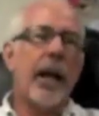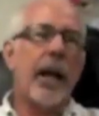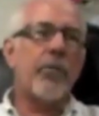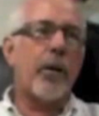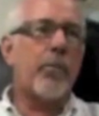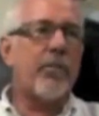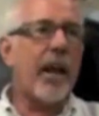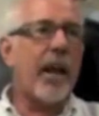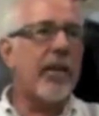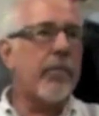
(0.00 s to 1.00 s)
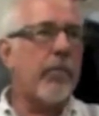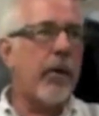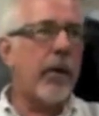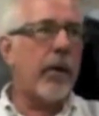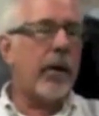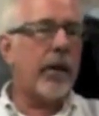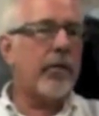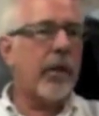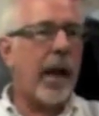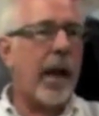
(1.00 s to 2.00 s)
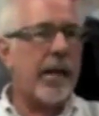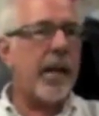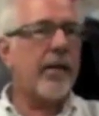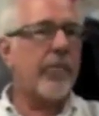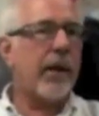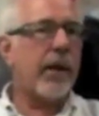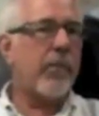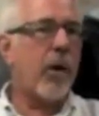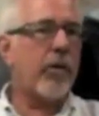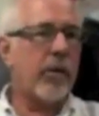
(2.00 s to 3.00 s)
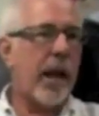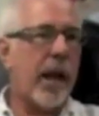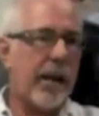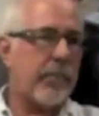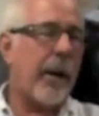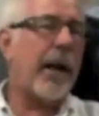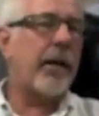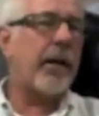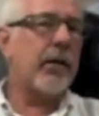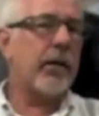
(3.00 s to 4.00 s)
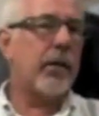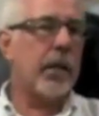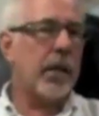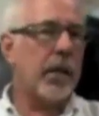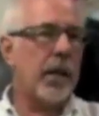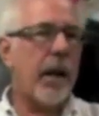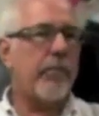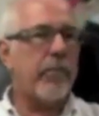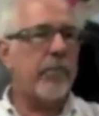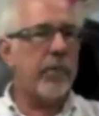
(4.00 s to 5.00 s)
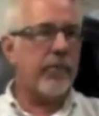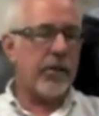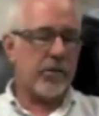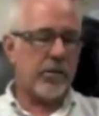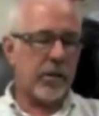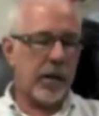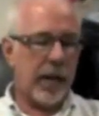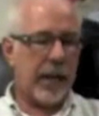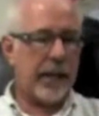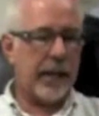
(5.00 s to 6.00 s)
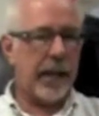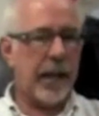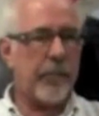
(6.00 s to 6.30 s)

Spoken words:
So I presented this idea to my boss to expand that division, and